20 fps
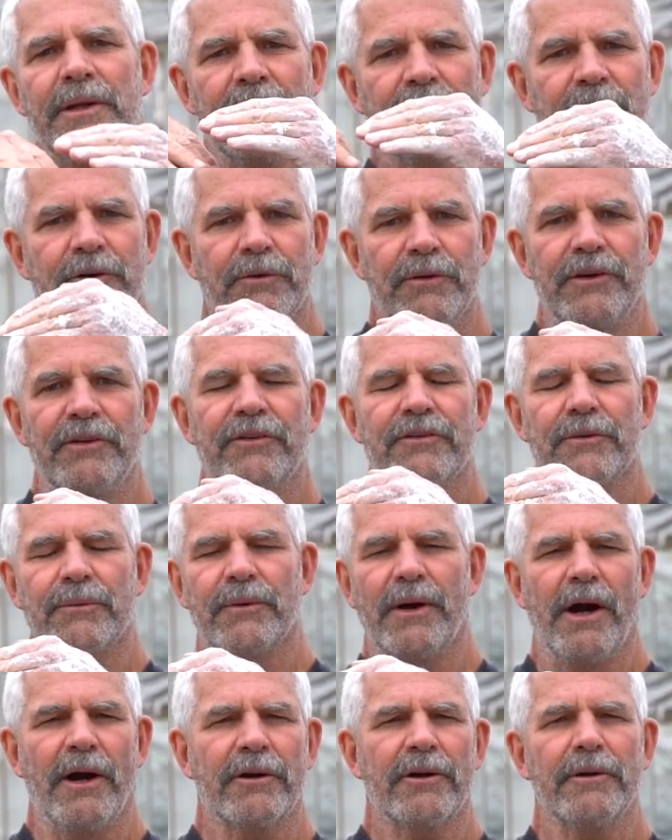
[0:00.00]
increase the
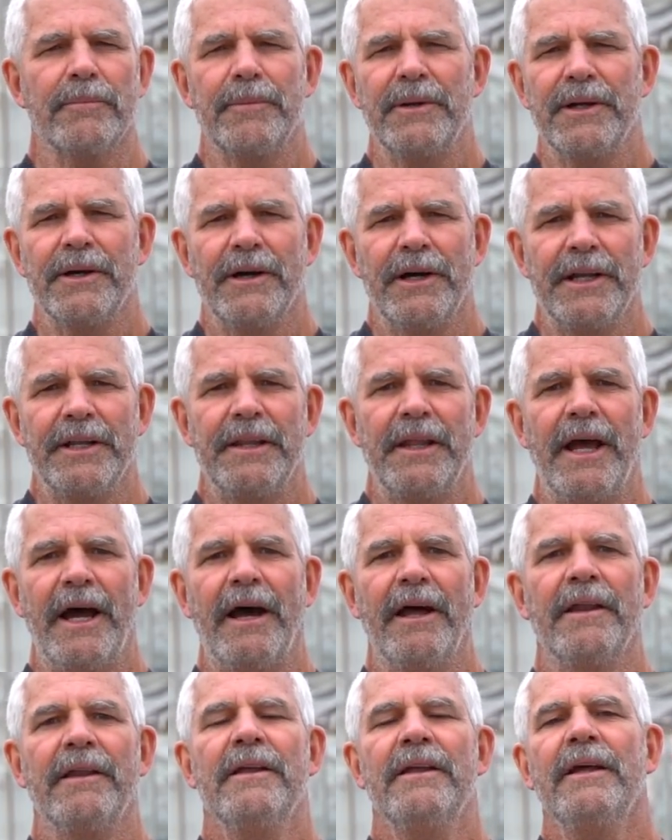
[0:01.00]
rocker behind
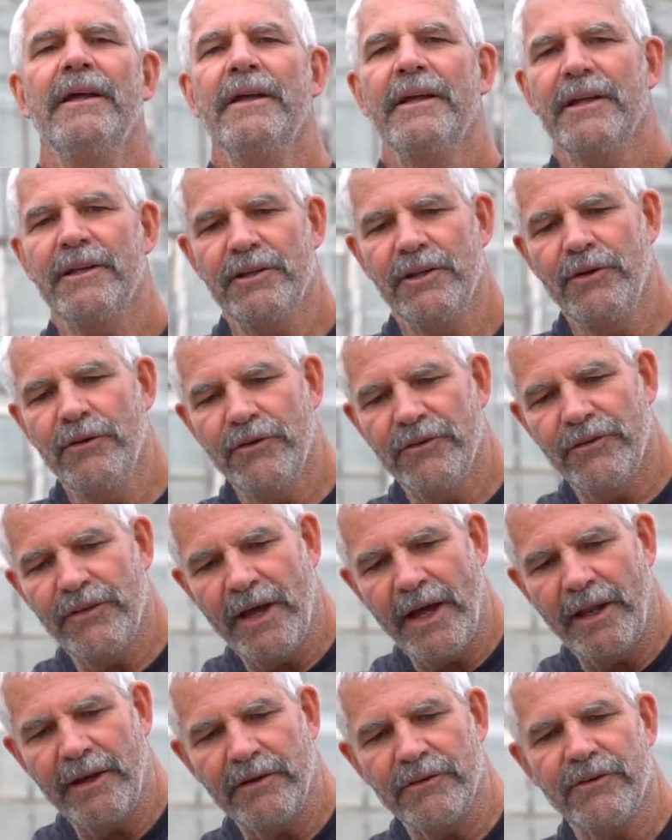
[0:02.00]
that and use
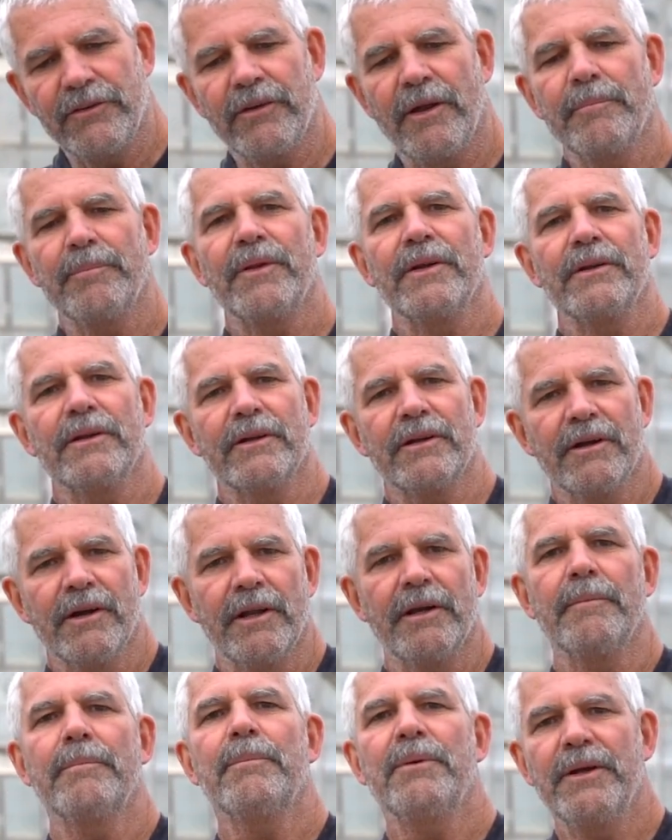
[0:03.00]
that as something to
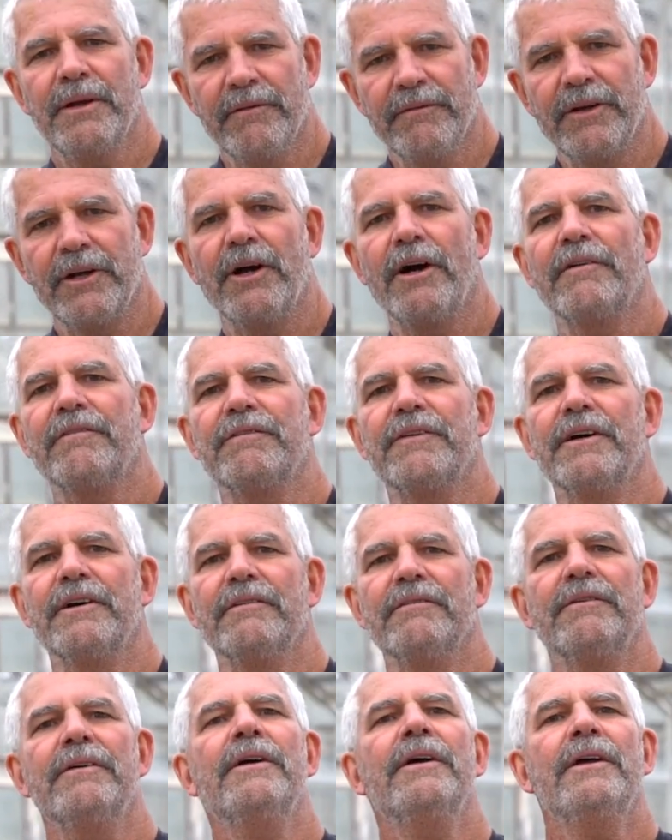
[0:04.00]
kind of pivot off
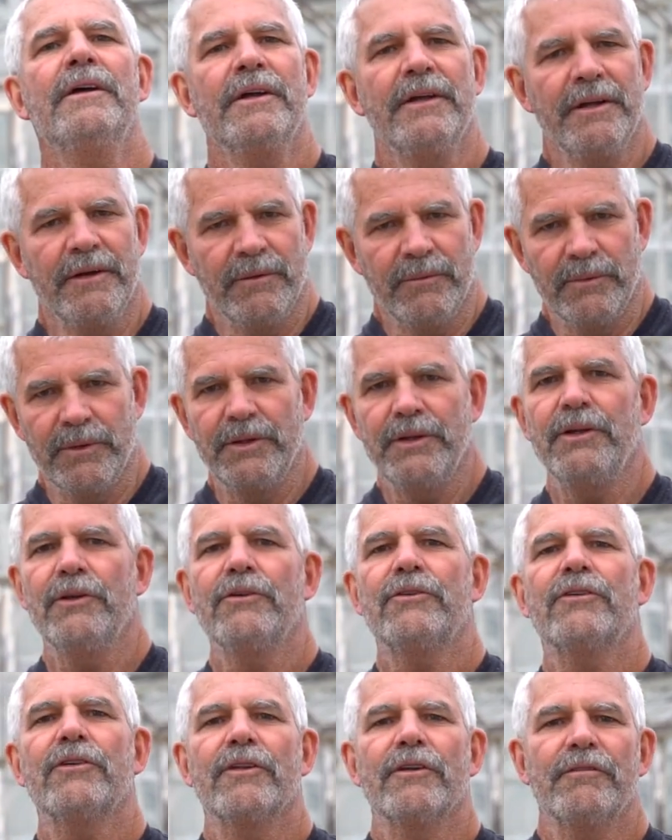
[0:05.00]
of with the
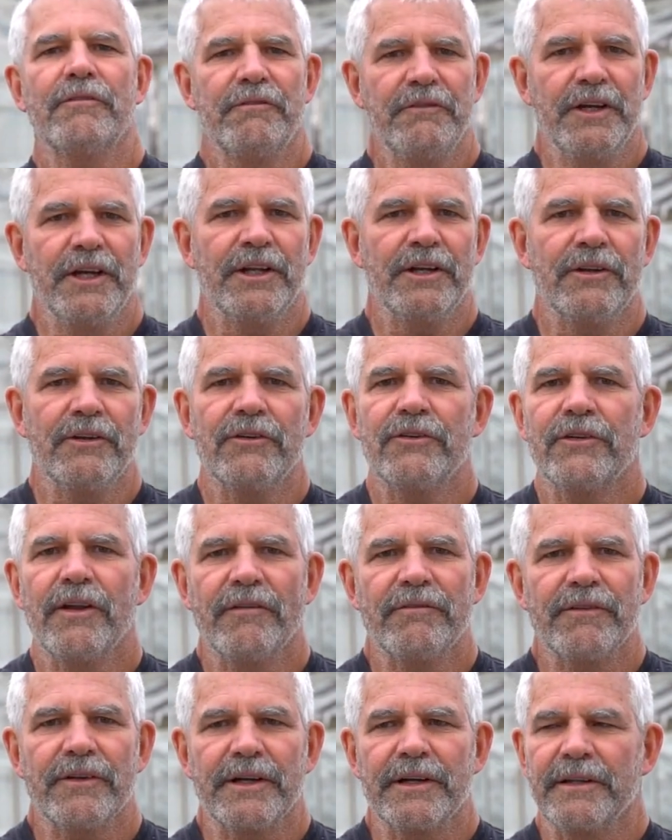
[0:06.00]
use of the fin and
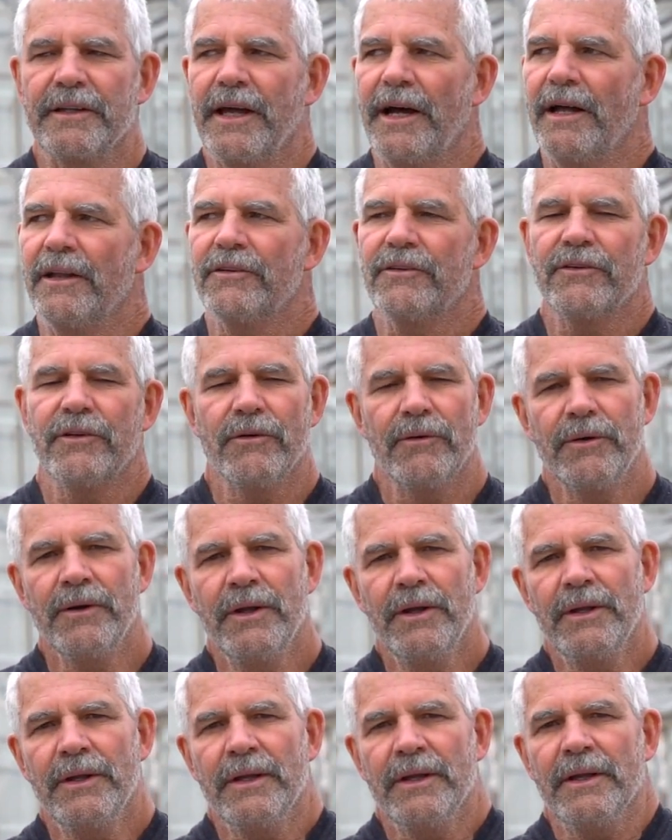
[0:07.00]
stuff like that. So
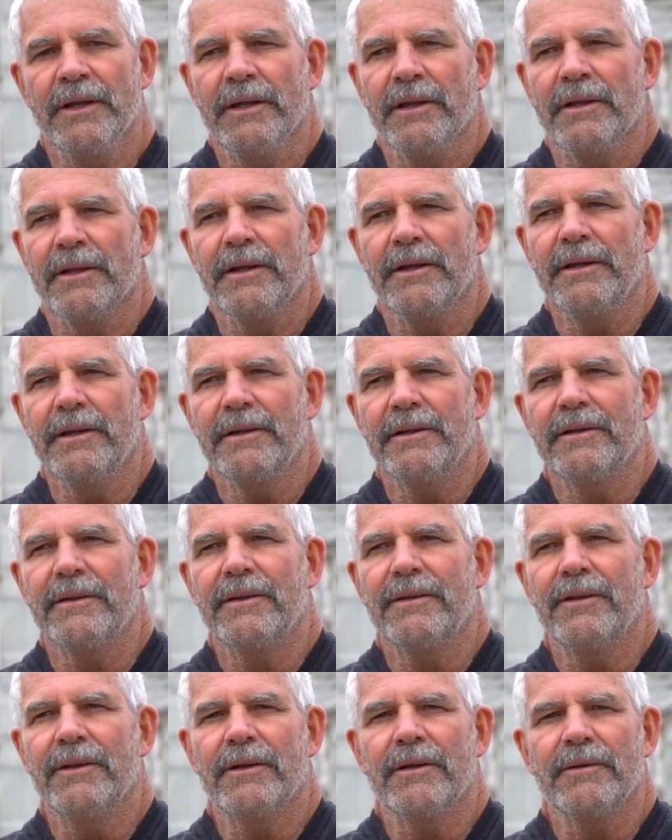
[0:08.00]

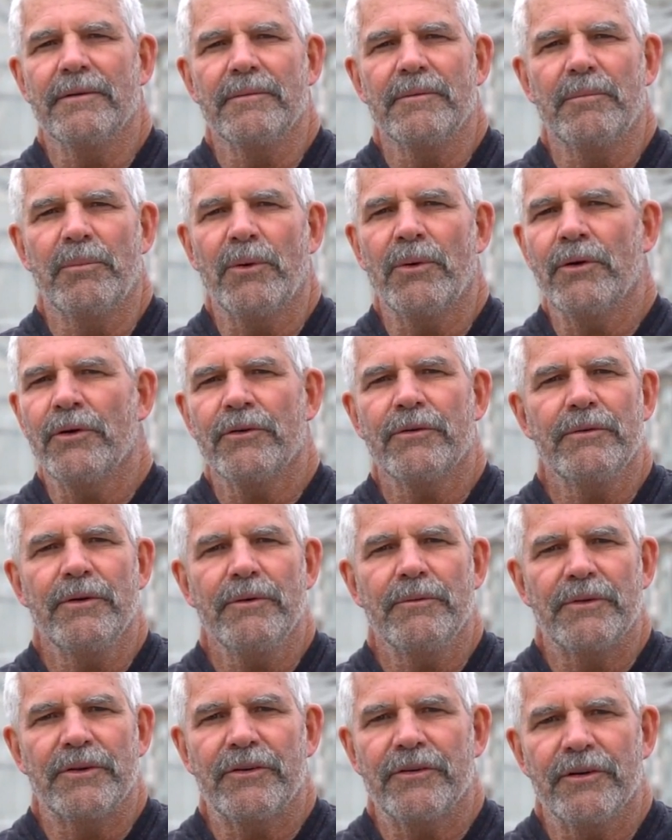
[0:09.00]
the boards
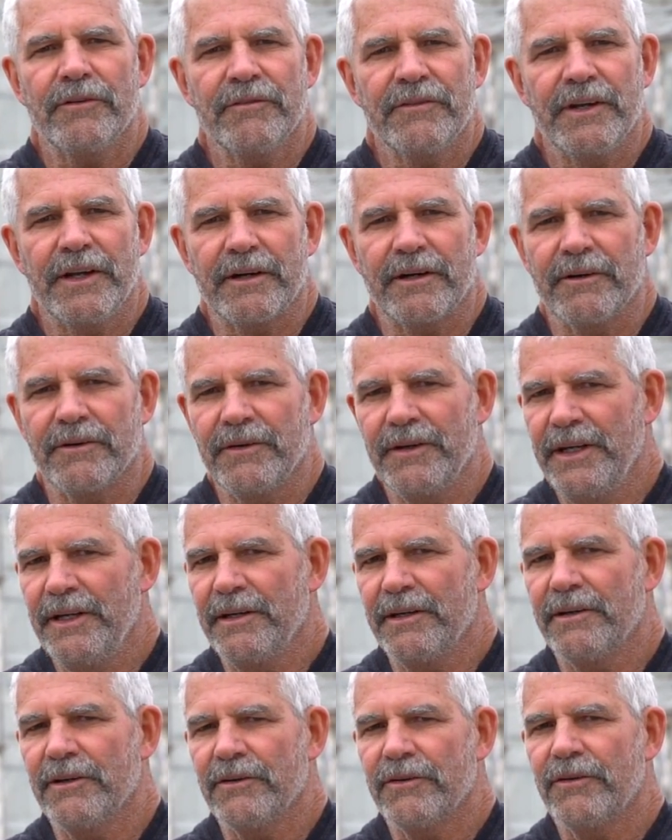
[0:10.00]
new with SurfTech are
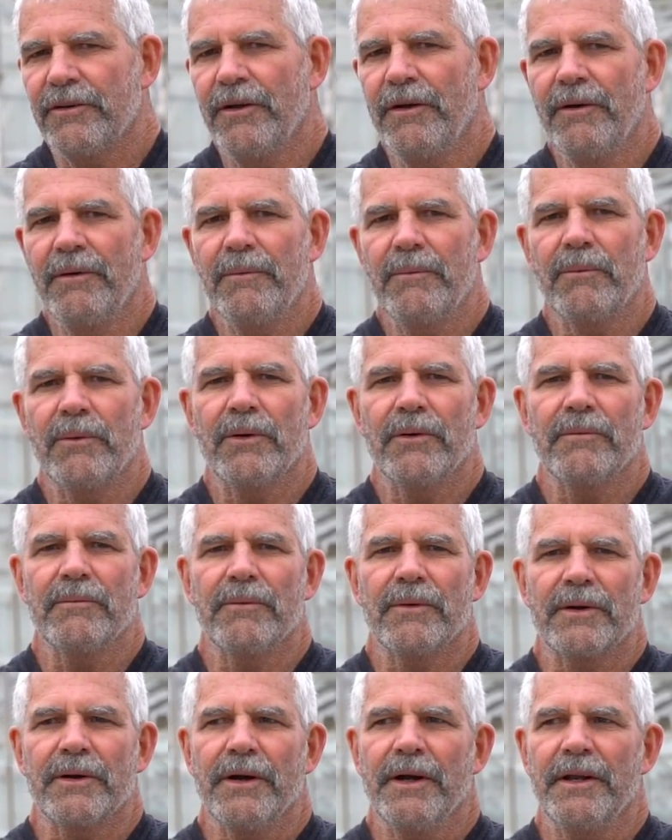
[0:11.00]
neat because we're,
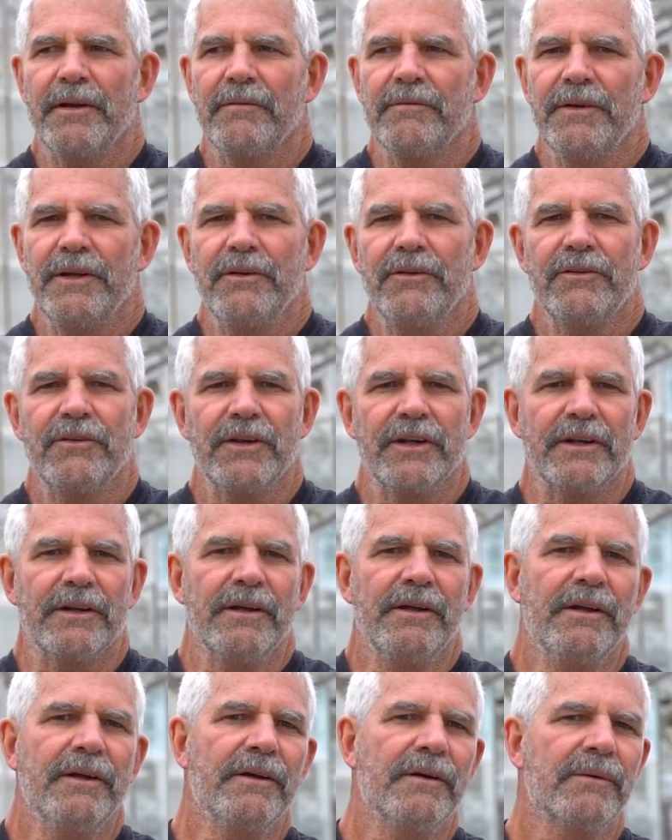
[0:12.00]
we're kind of
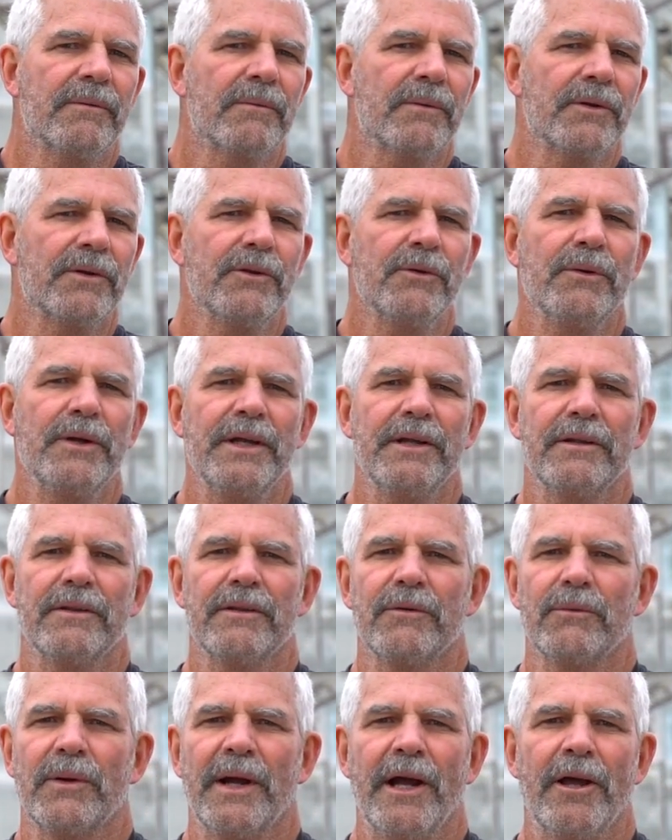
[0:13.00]
using, we're doing
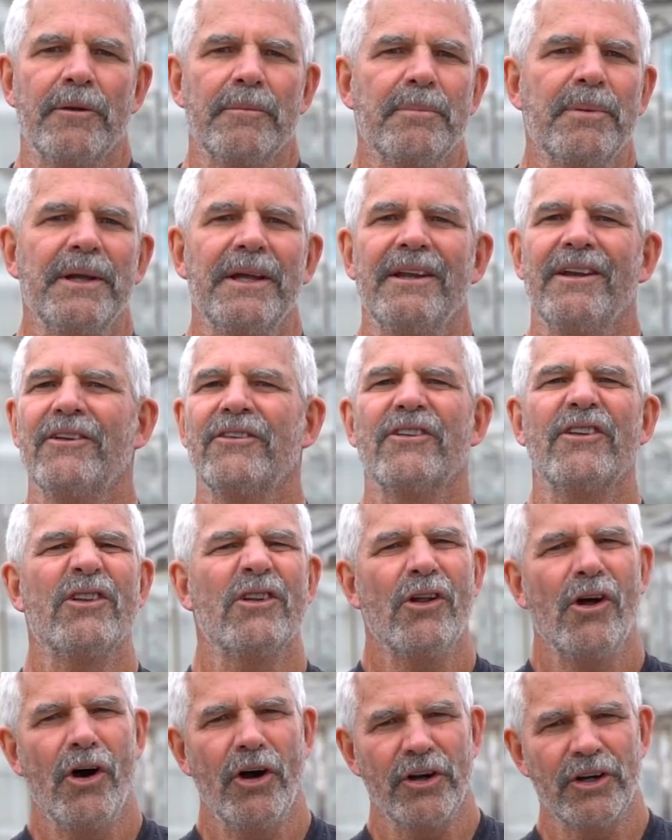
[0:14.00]
the round pin is the
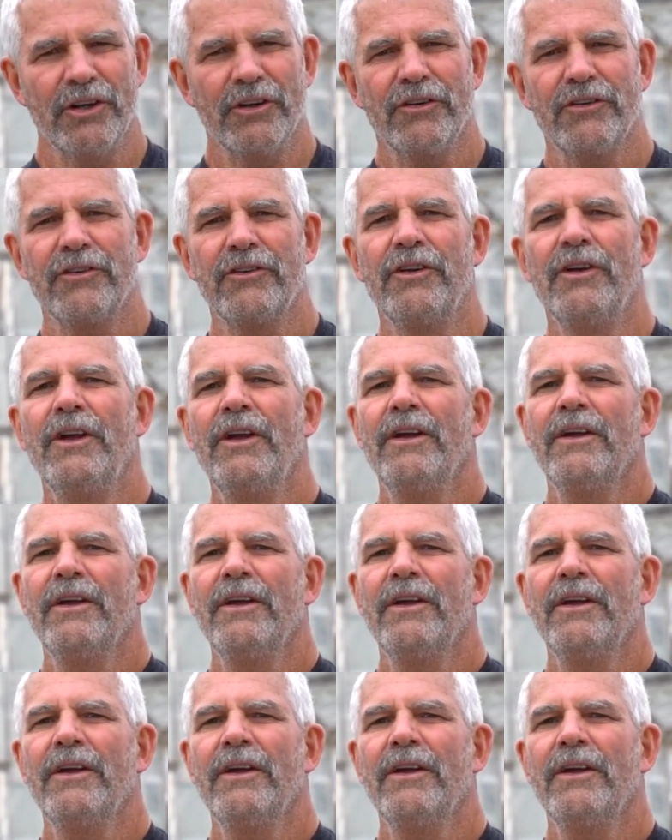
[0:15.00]
longest.